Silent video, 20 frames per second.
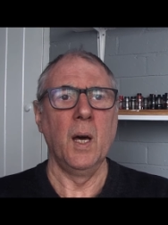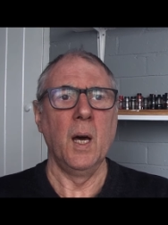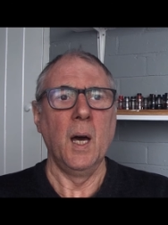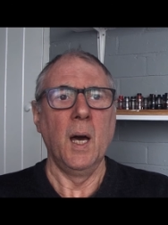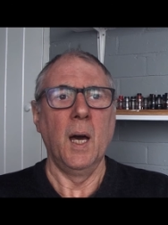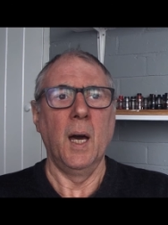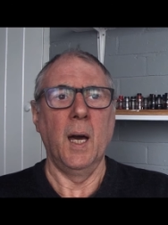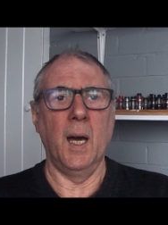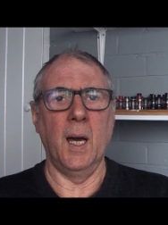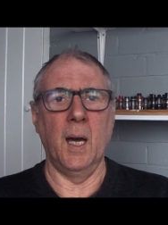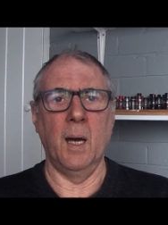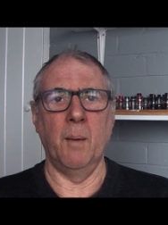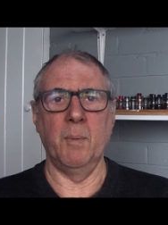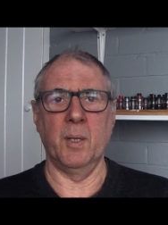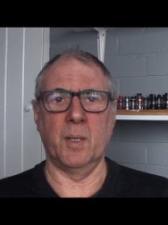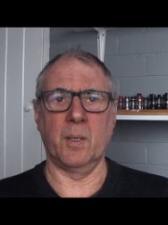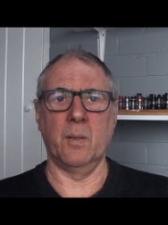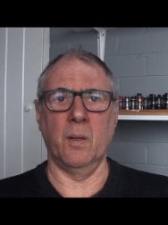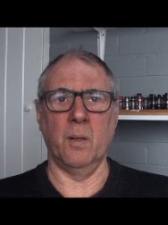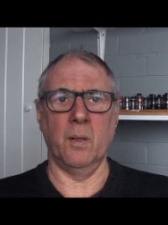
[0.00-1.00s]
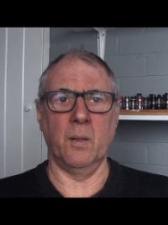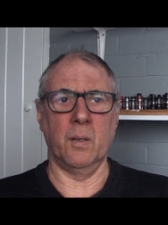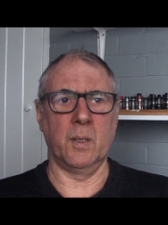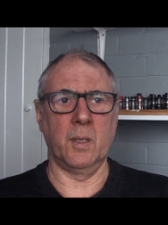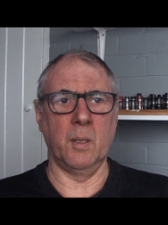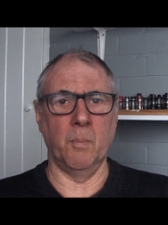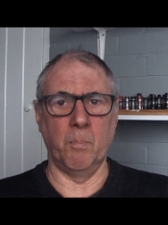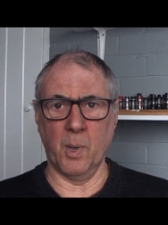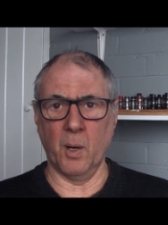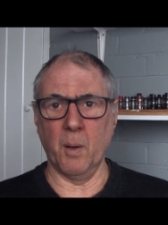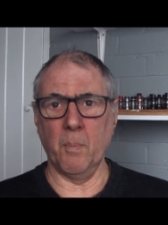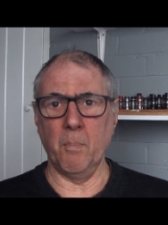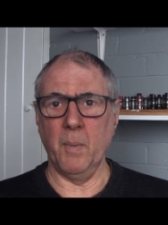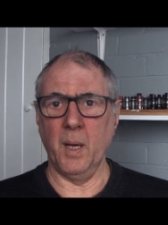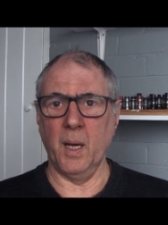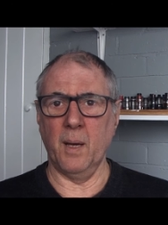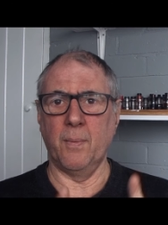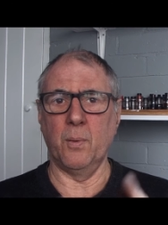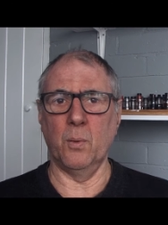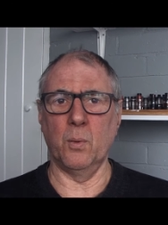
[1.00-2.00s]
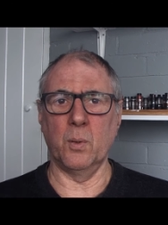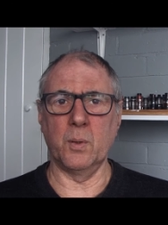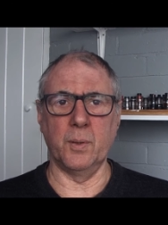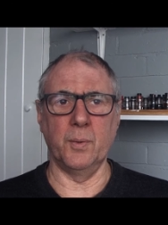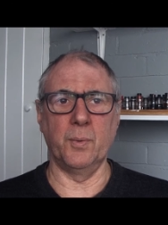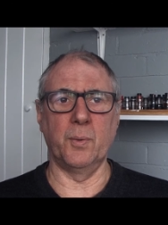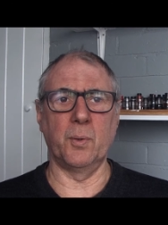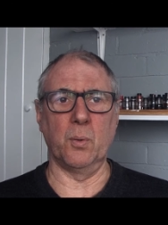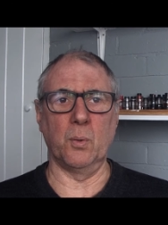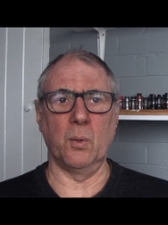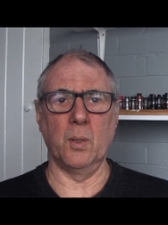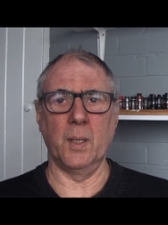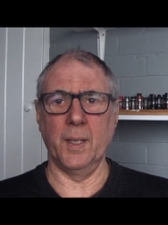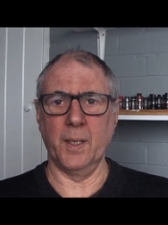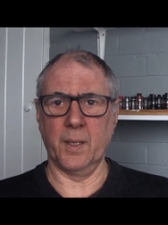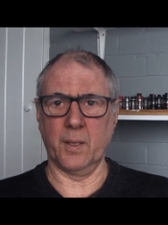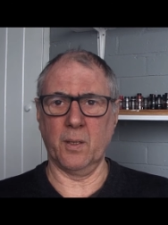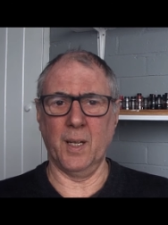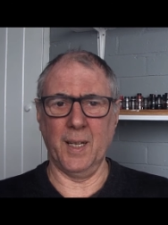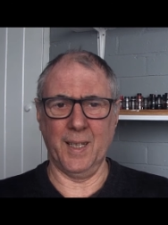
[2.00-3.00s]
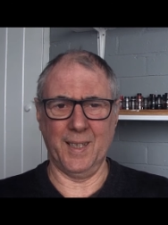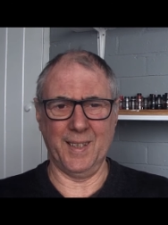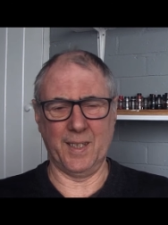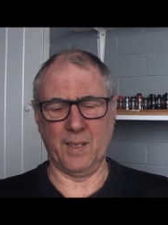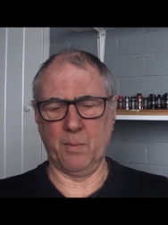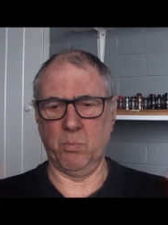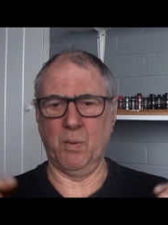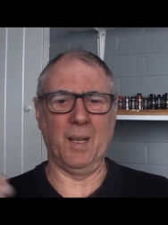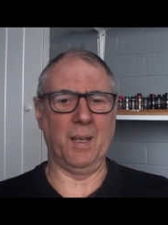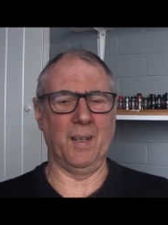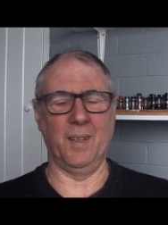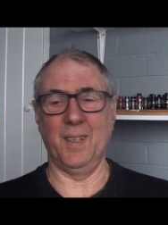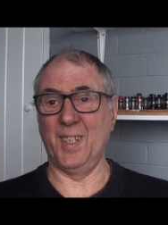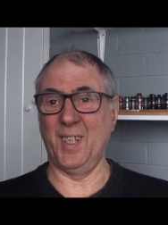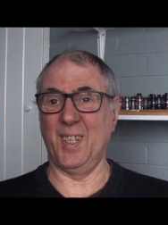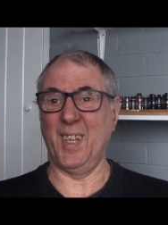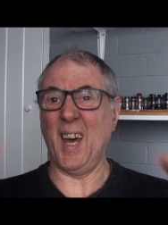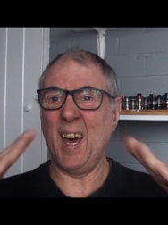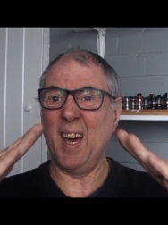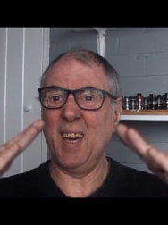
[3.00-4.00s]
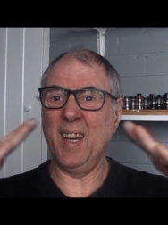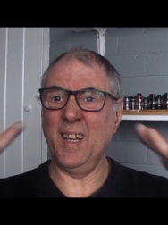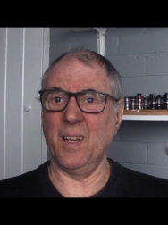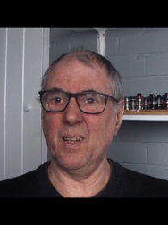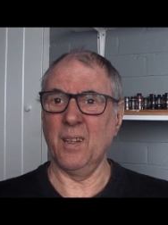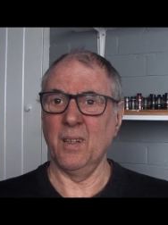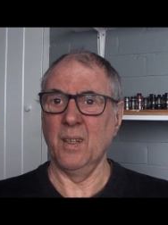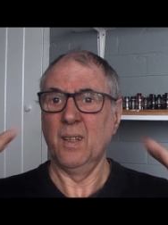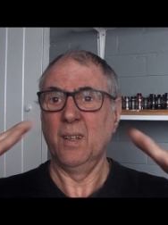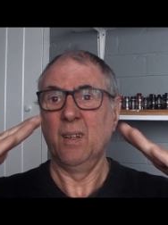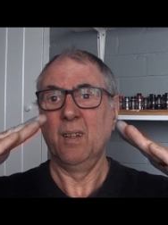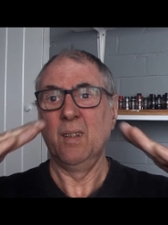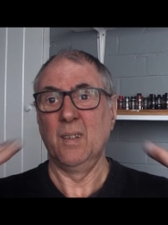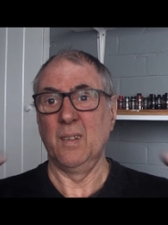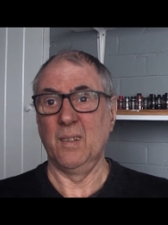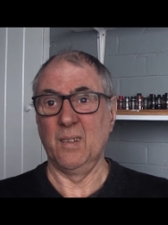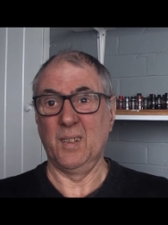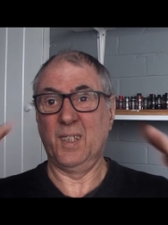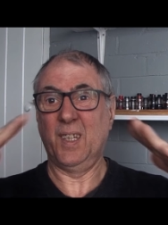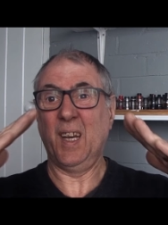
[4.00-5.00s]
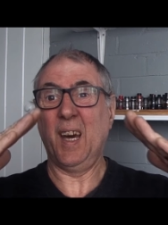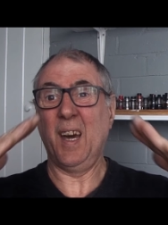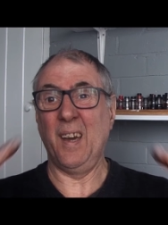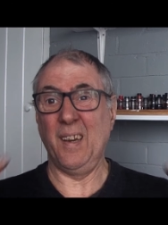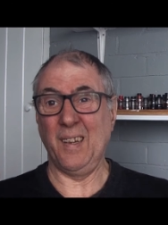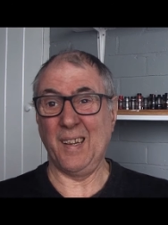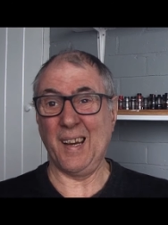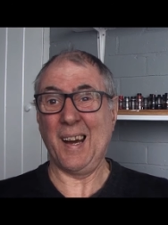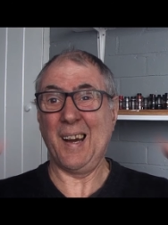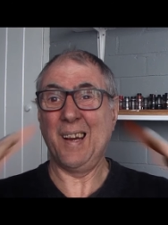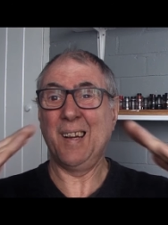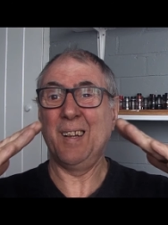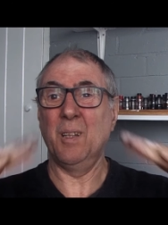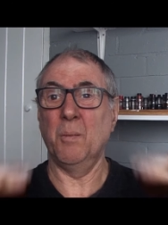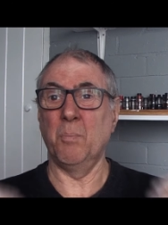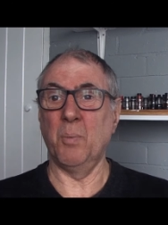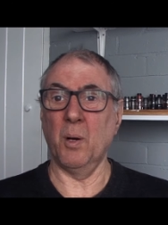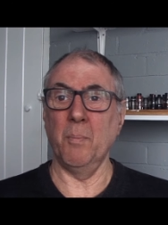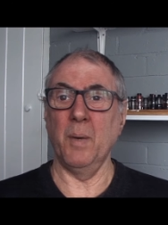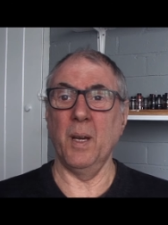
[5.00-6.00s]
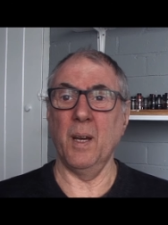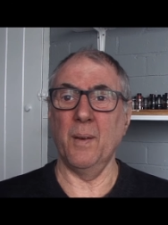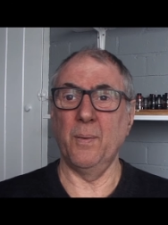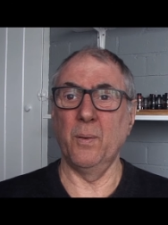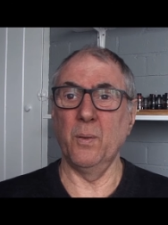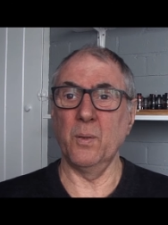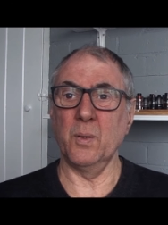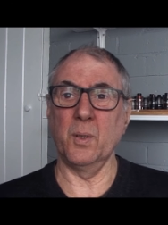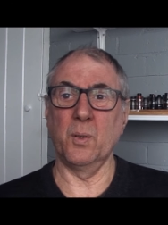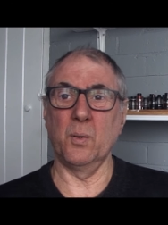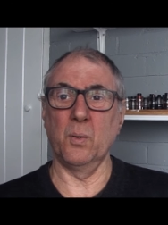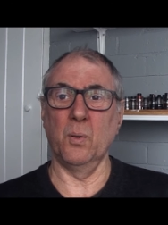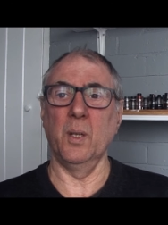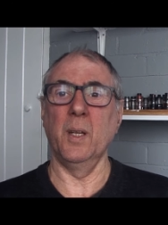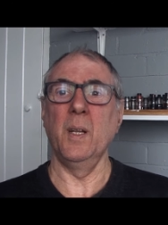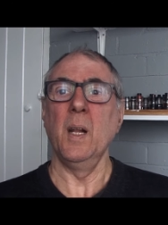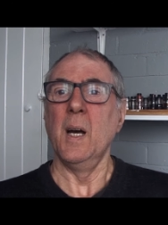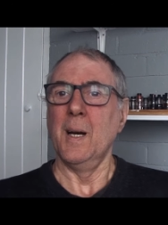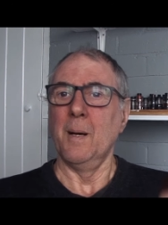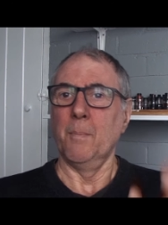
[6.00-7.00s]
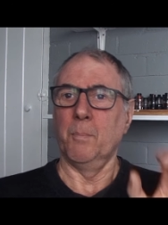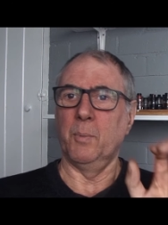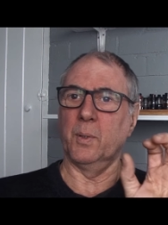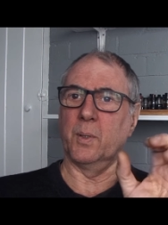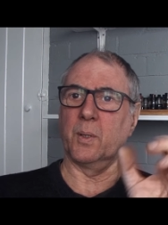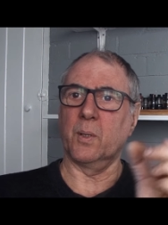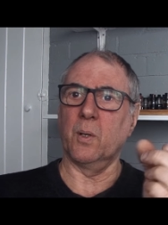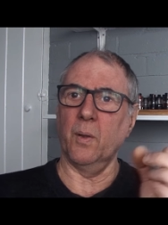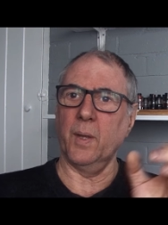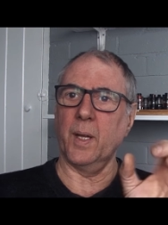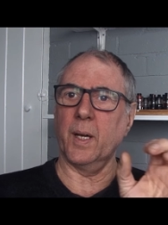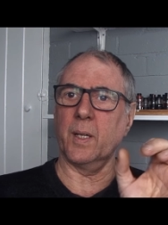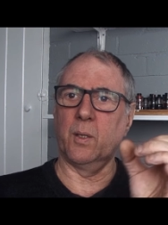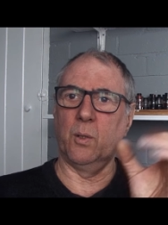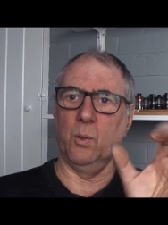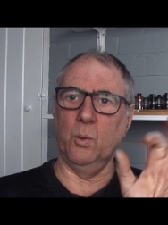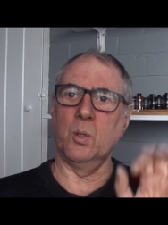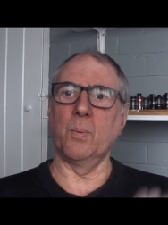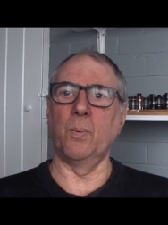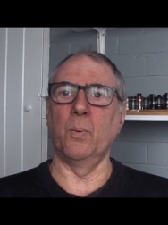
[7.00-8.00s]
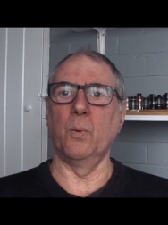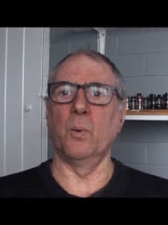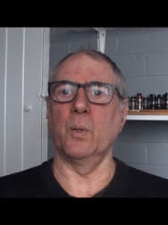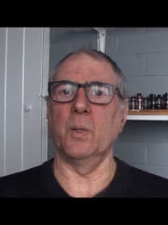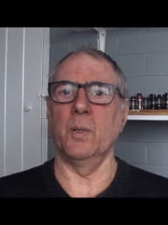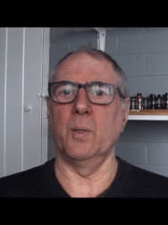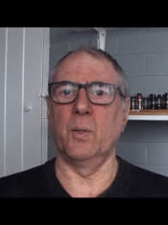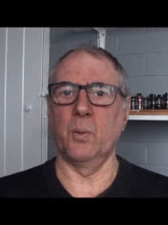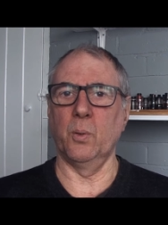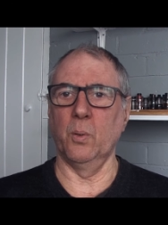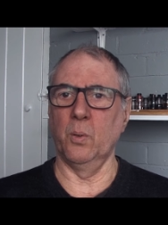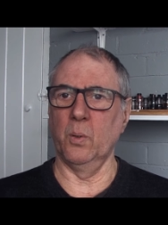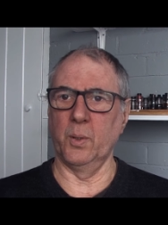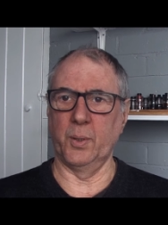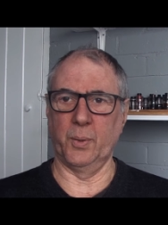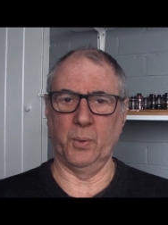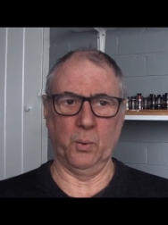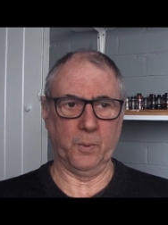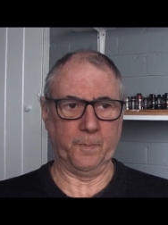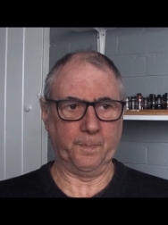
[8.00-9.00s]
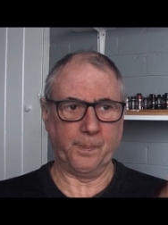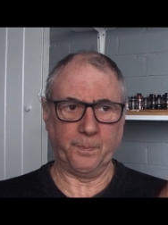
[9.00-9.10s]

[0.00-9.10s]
Um, it's got a bottom airflow control and it's got like a, well, a side side angle bottom airflow controlling, but it's got that juice flow control. So